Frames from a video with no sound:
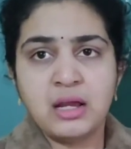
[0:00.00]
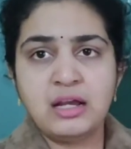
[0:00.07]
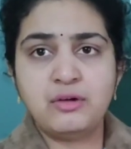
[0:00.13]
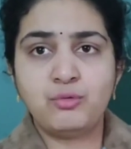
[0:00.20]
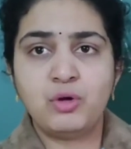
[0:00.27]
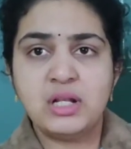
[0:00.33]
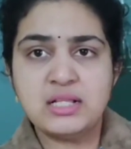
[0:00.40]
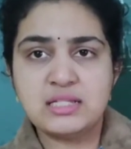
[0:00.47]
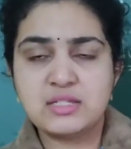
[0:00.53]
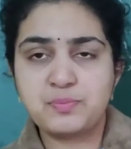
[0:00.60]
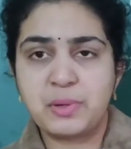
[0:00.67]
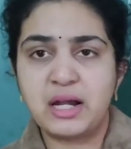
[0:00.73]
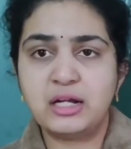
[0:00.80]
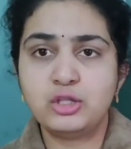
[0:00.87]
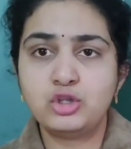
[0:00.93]
It will
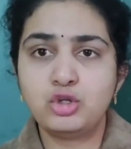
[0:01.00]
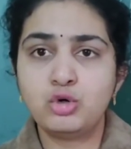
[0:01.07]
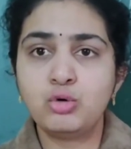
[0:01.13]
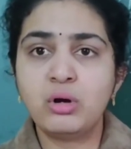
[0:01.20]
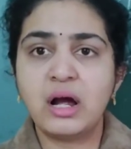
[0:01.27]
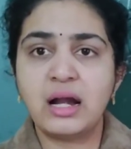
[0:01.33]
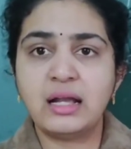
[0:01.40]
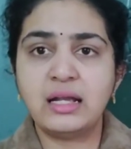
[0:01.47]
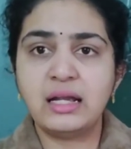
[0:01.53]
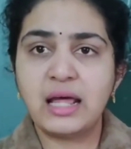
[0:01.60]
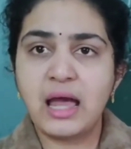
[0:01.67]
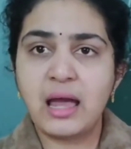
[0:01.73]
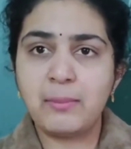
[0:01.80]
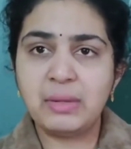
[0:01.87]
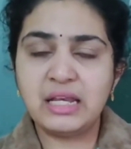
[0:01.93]
spread through
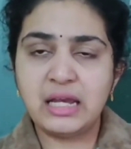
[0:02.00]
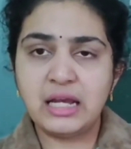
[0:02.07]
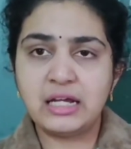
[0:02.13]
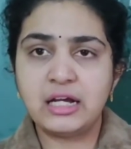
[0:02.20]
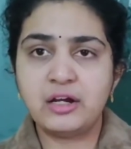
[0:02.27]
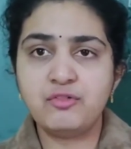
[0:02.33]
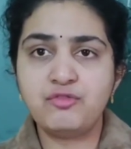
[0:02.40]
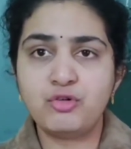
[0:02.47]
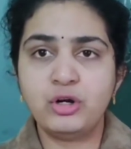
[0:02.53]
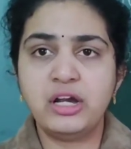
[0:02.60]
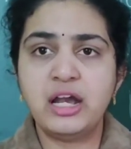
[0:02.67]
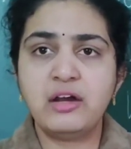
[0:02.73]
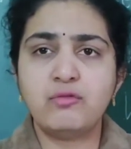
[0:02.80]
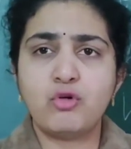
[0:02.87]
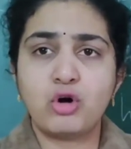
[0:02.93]
contaminated
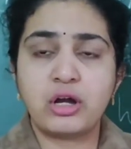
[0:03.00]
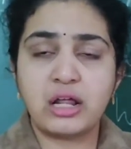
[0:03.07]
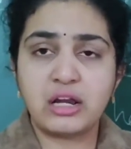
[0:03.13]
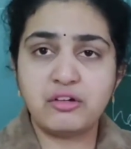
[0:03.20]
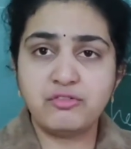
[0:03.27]
food and water.